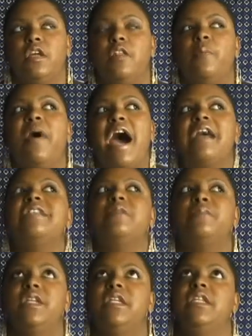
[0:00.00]
the
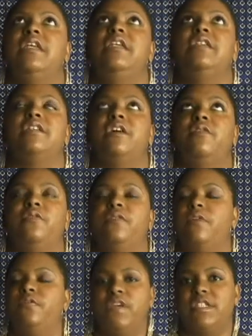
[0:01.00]
possibilities
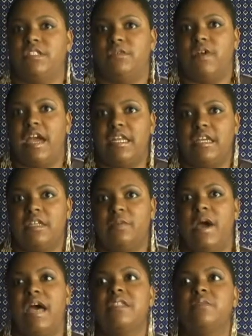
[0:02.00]
of fiction writing, the
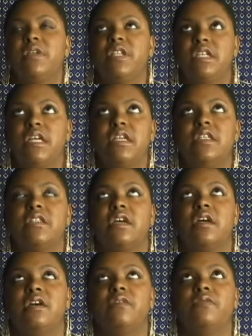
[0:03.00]
possibilities
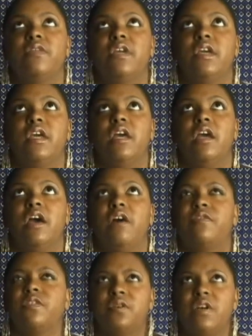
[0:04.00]
of
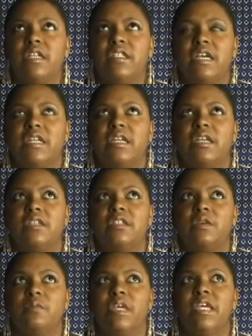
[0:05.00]
storytelling,
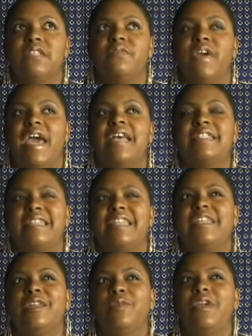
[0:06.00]
to me, is vast. I
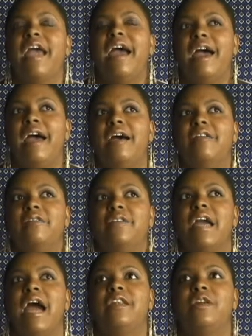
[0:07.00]
think that we have
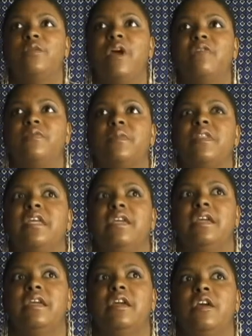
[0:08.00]
gotten away from
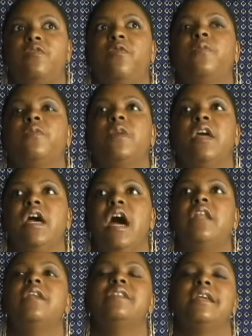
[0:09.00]
thinking, from
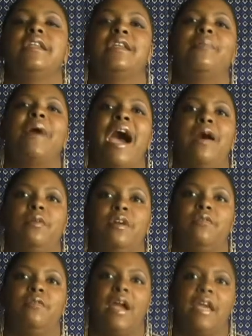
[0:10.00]
understanding the
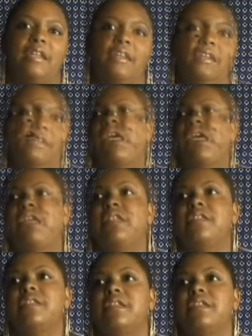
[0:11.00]
power of writing, what is